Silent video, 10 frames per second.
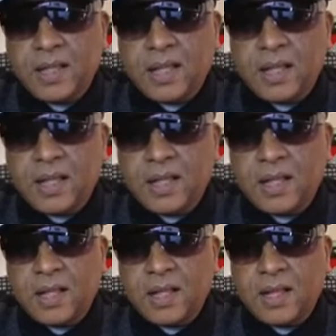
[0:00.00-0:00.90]

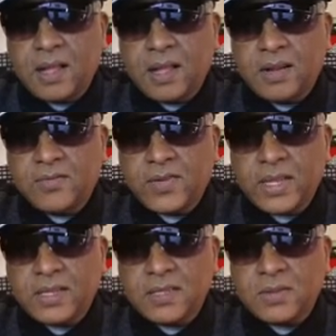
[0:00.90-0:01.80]

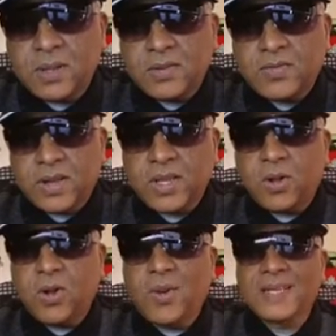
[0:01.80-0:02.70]
fighters. What fucking
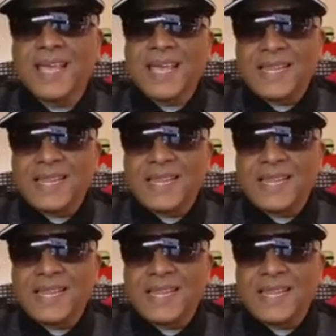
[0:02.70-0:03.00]
hogwash.